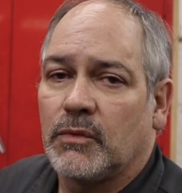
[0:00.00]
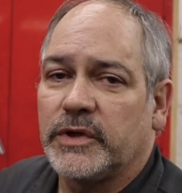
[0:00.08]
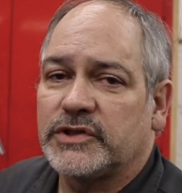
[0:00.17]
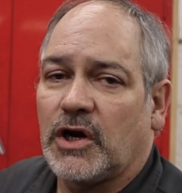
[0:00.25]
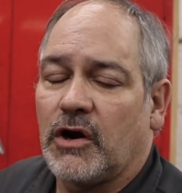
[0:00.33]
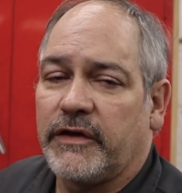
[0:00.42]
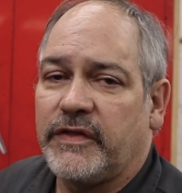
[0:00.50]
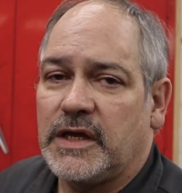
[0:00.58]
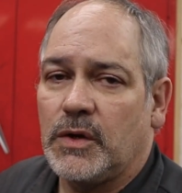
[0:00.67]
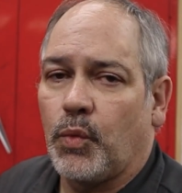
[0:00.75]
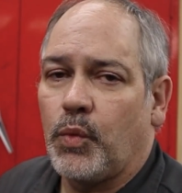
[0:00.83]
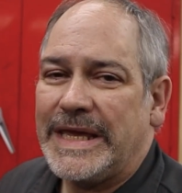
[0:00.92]
which are
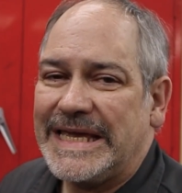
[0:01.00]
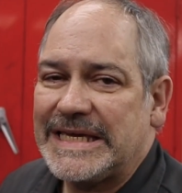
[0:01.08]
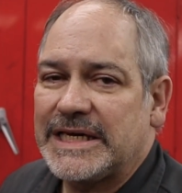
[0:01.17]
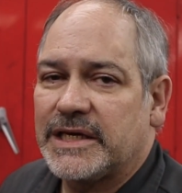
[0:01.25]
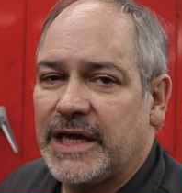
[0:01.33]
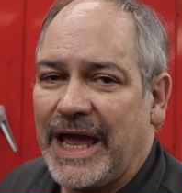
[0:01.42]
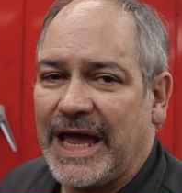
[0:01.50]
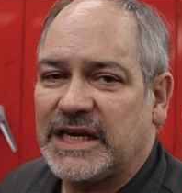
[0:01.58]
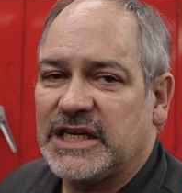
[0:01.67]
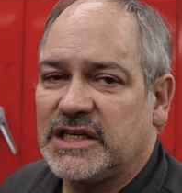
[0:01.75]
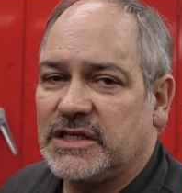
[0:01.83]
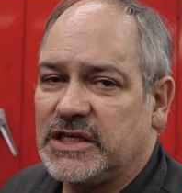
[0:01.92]
the week
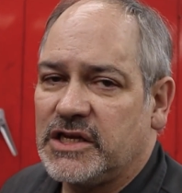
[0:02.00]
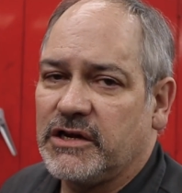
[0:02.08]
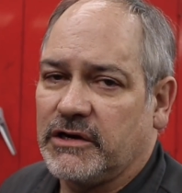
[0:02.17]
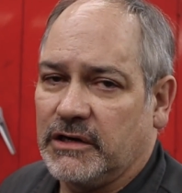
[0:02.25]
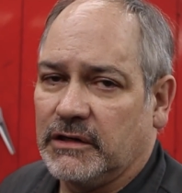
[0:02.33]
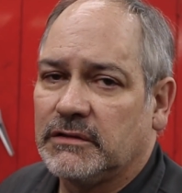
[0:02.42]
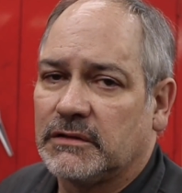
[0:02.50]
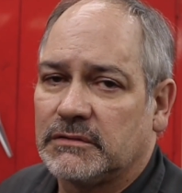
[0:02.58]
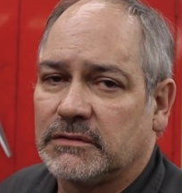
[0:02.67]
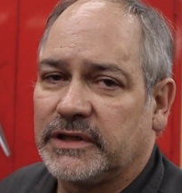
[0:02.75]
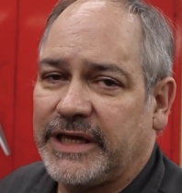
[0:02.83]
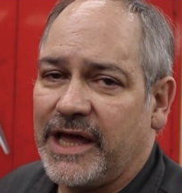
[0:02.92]
and year,
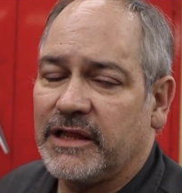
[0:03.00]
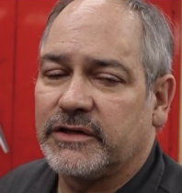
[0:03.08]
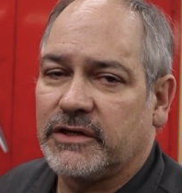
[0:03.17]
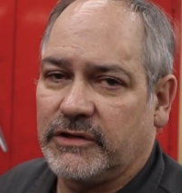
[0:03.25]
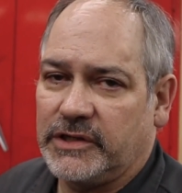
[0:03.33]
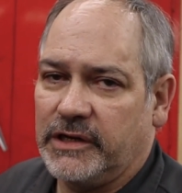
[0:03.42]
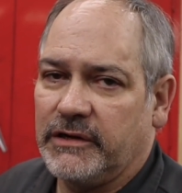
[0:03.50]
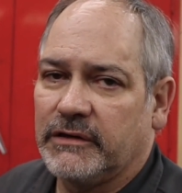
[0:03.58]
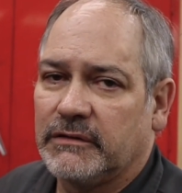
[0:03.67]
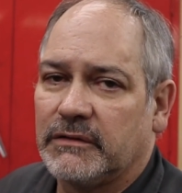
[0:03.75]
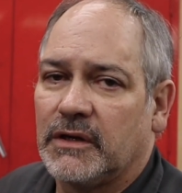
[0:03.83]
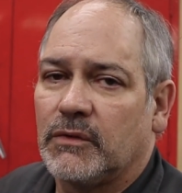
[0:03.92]
calendar year,
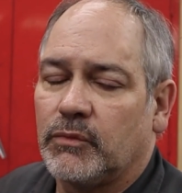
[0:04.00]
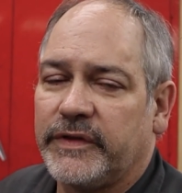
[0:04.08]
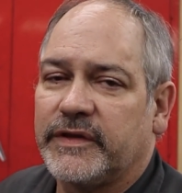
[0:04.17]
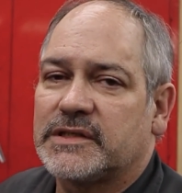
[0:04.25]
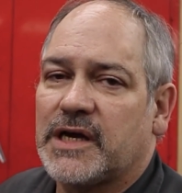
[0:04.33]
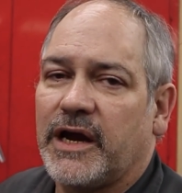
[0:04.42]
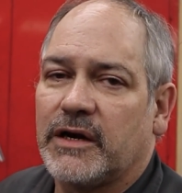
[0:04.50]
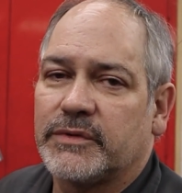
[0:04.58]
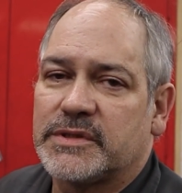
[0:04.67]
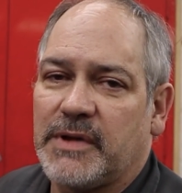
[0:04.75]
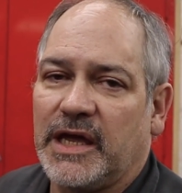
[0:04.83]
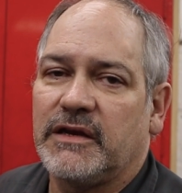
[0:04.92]
when the tire
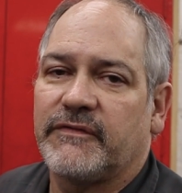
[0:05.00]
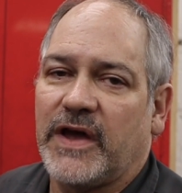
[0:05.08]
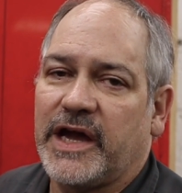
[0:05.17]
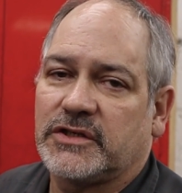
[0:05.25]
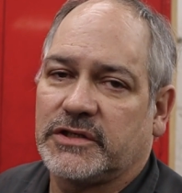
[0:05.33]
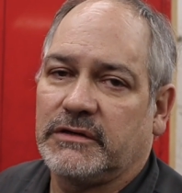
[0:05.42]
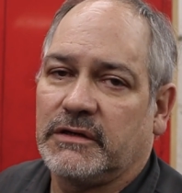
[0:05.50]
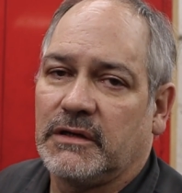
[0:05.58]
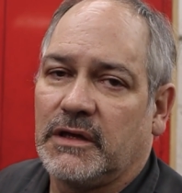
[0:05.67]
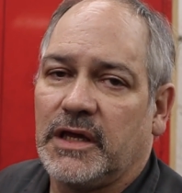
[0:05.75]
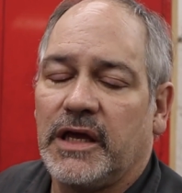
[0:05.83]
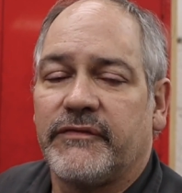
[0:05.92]
was manufactured.
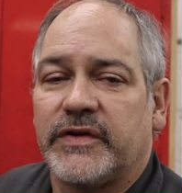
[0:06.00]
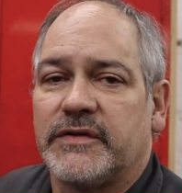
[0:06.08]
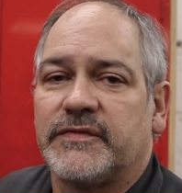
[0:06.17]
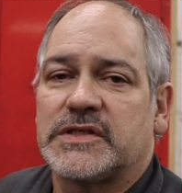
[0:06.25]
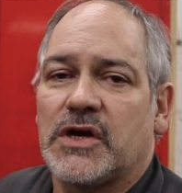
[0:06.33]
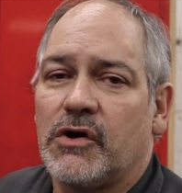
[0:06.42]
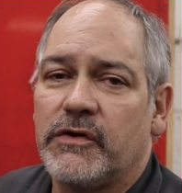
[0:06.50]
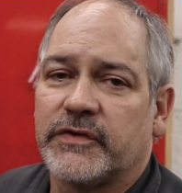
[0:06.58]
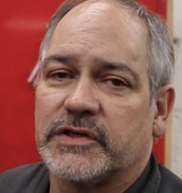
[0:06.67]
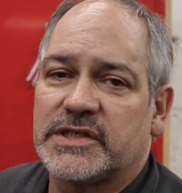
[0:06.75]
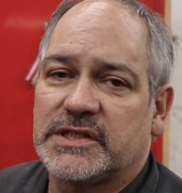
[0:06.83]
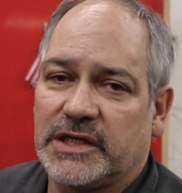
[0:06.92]
If it is
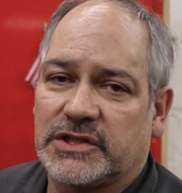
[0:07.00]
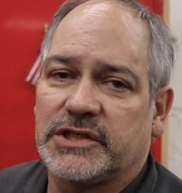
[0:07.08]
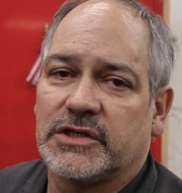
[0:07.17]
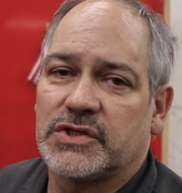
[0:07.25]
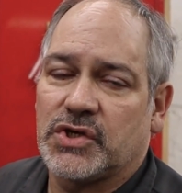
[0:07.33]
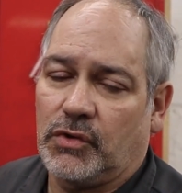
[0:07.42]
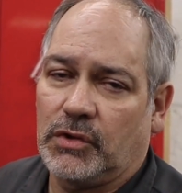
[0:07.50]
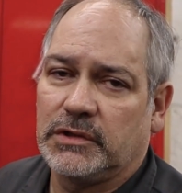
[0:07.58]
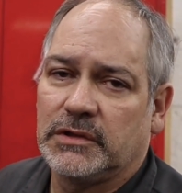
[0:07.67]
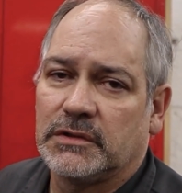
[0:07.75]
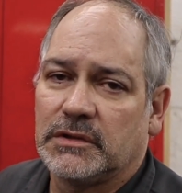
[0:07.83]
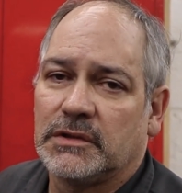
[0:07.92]
over 6 years old,
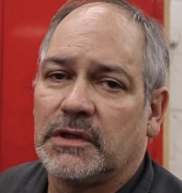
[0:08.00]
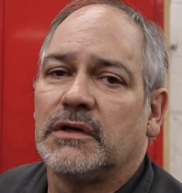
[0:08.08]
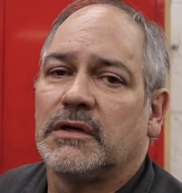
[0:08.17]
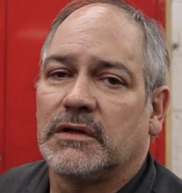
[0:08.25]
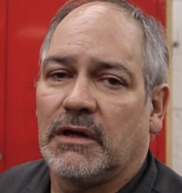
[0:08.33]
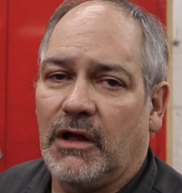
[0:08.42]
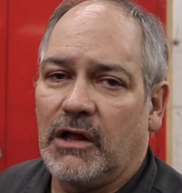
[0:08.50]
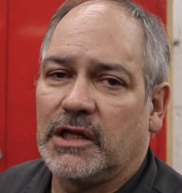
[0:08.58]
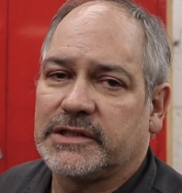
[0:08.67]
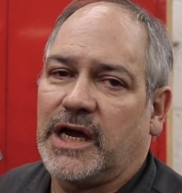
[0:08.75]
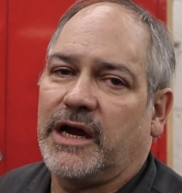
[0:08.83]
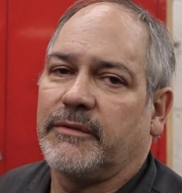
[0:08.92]
all
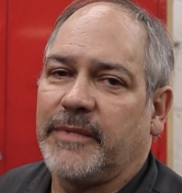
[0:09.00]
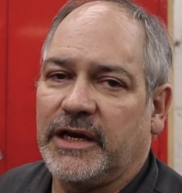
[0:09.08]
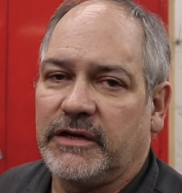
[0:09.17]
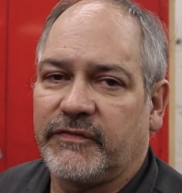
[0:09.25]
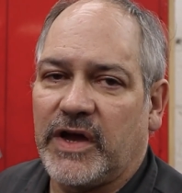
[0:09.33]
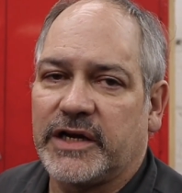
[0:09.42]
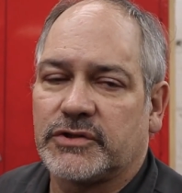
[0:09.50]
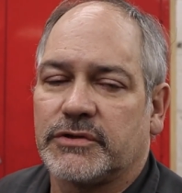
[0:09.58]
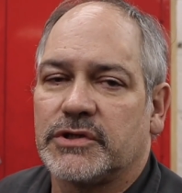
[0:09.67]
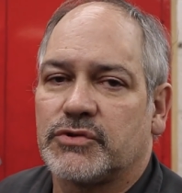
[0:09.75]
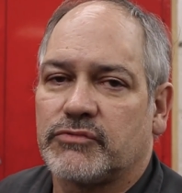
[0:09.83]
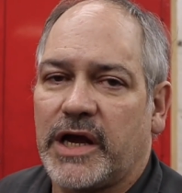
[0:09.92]
tire
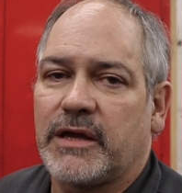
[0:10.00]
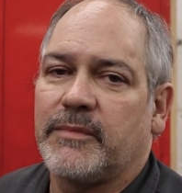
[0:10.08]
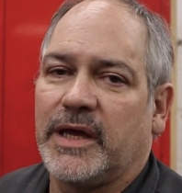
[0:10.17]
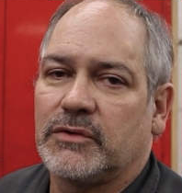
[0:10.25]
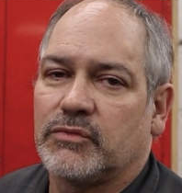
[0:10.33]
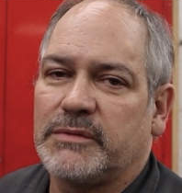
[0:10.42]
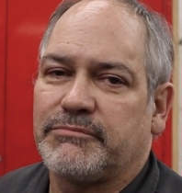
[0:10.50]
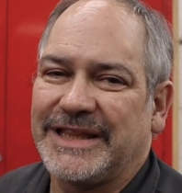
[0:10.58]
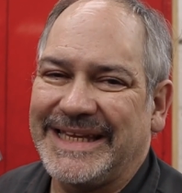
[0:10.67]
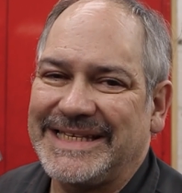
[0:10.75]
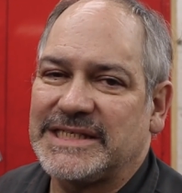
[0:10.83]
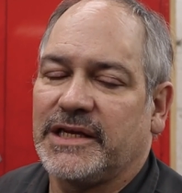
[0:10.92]
manufacturers recommend
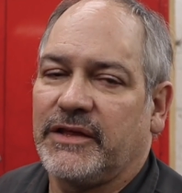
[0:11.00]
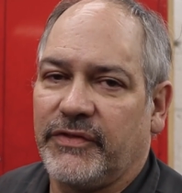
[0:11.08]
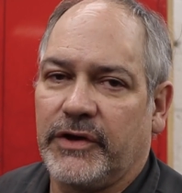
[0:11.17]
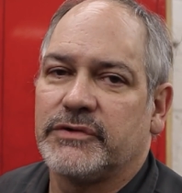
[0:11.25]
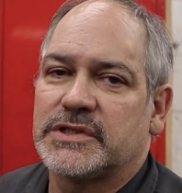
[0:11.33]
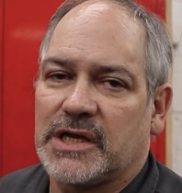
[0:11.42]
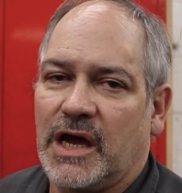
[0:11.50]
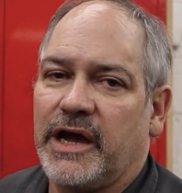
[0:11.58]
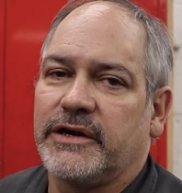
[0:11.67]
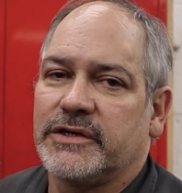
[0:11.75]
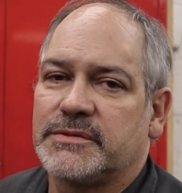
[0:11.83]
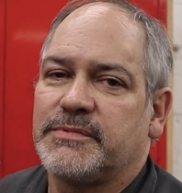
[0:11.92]
replacing those
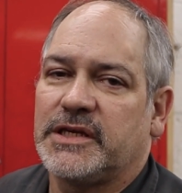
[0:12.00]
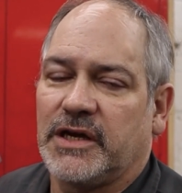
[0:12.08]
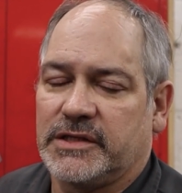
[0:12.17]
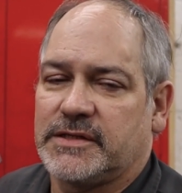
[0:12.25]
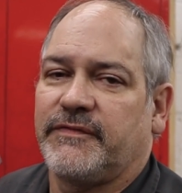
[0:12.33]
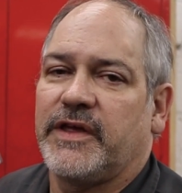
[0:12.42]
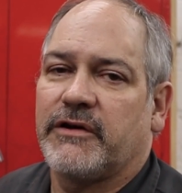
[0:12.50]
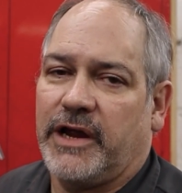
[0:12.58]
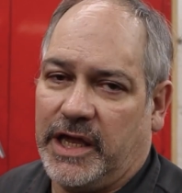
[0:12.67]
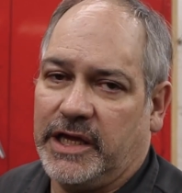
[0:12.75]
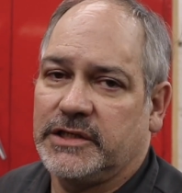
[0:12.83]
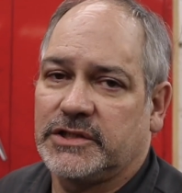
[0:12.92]
tires because of their
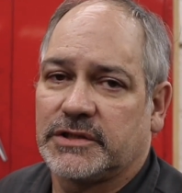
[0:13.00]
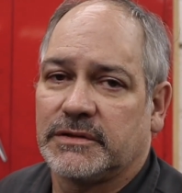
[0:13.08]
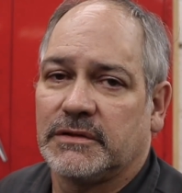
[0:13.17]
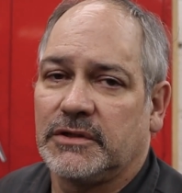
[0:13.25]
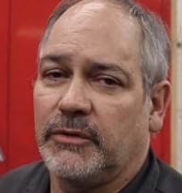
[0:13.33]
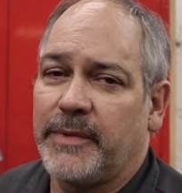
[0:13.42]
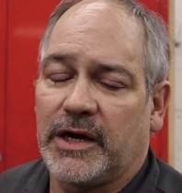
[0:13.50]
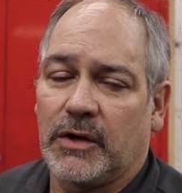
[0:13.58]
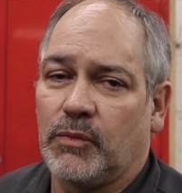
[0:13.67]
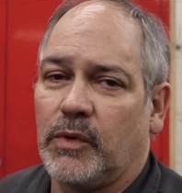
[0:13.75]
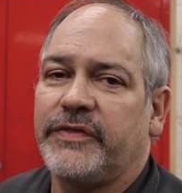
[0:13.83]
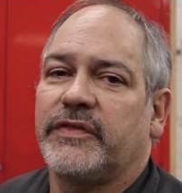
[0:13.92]
age, no matter
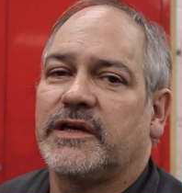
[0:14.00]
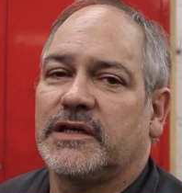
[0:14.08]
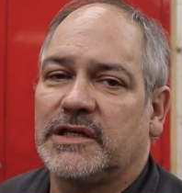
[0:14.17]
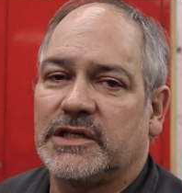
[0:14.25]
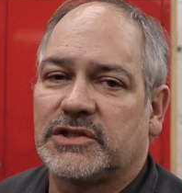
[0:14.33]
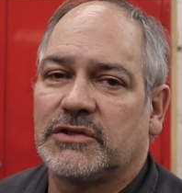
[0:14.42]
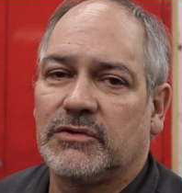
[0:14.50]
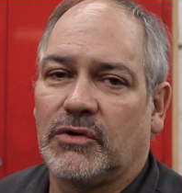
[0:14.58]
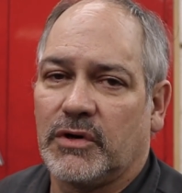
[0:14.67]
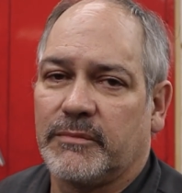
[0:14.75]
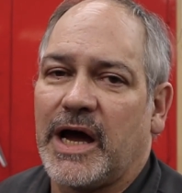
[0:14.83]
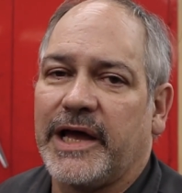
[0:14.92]
what the condition
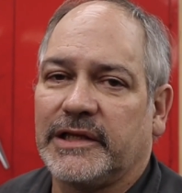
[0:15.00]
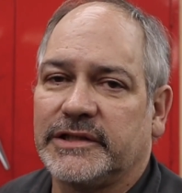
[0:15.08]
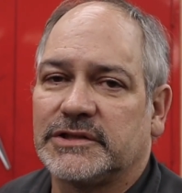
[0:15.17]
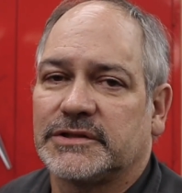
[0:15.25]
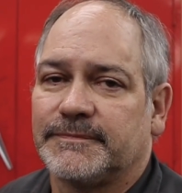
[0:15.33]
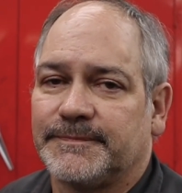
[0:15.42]
or mileage.